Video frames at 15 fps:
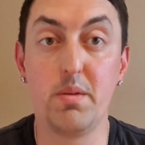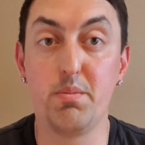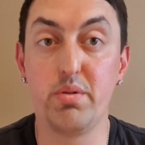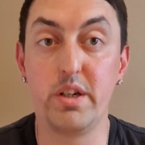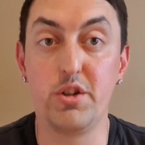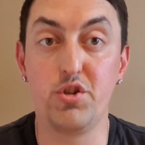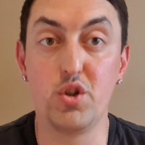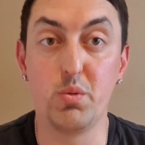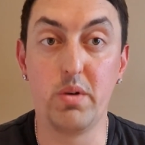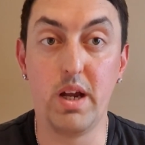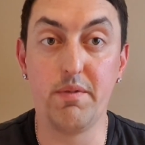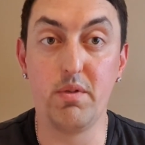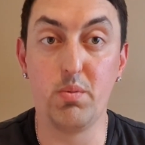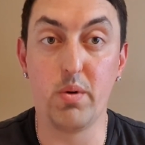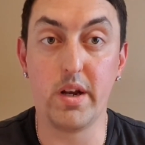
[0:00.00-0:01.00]
I'm pretty sure
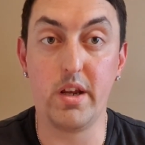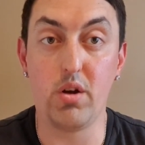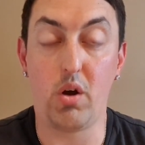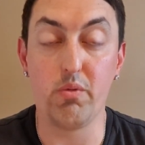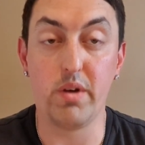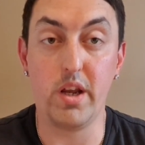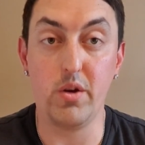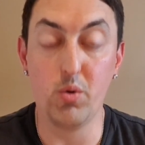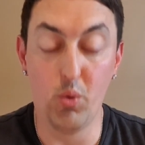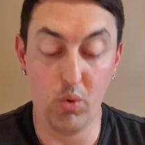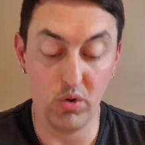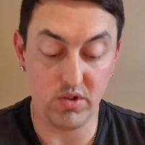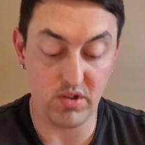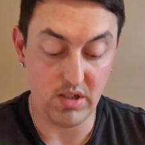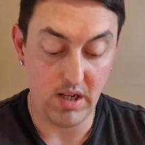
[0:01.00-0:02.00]
everybody already
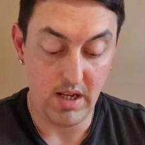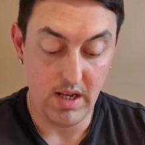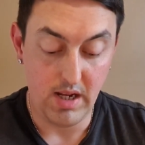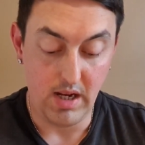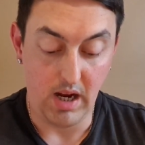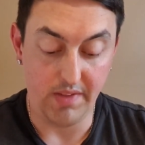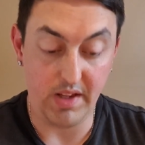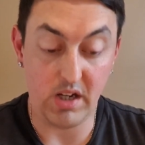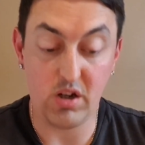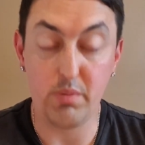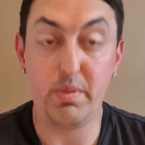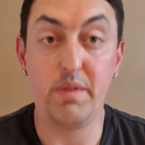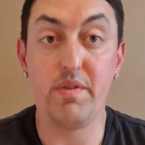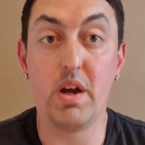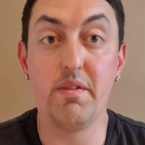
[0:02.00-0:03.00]
knows, and that could
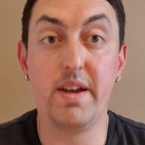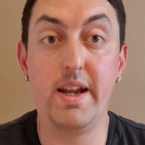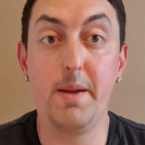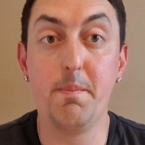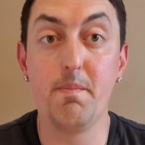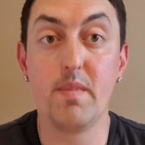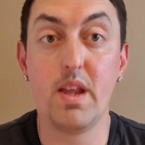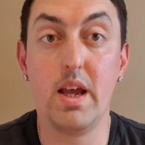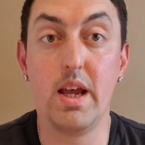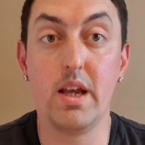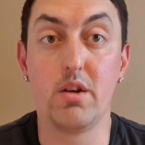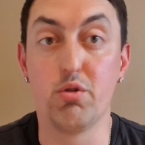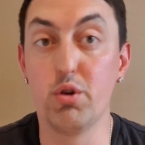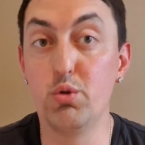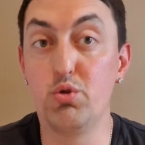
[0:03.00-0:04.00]
be very
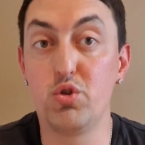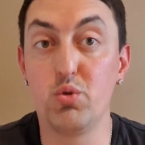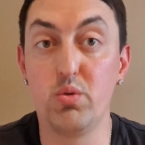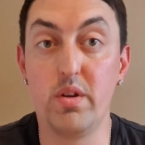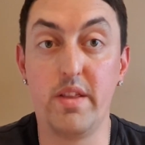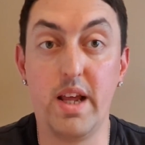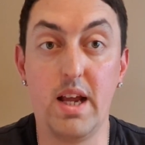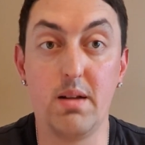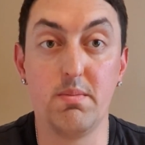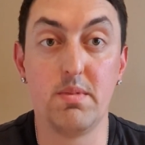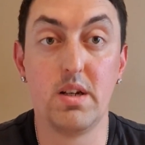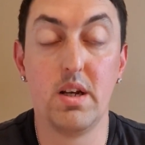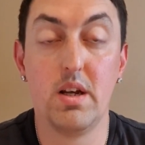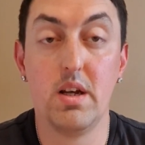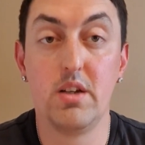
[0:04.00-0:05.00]
crucial to their
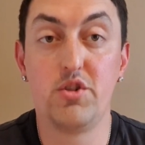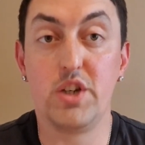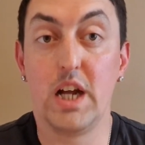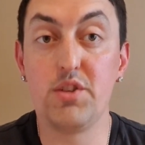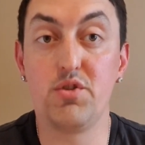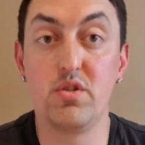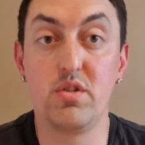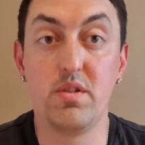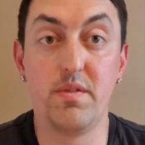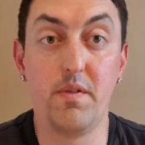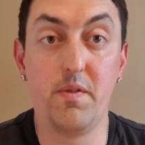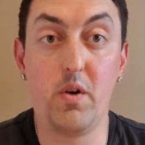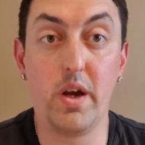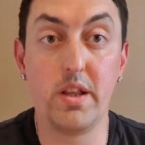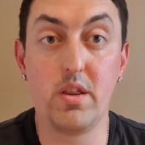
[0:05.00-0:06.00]
chances of
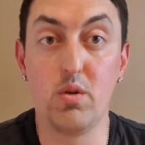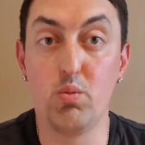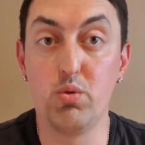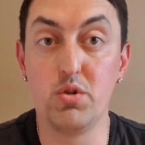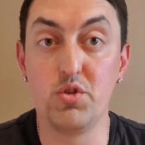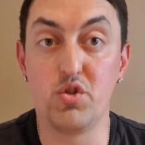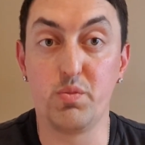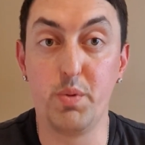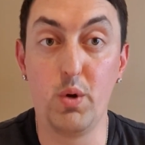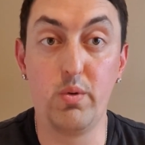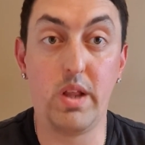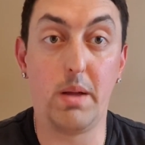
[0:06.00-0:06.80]
avoiding the wooden spoon.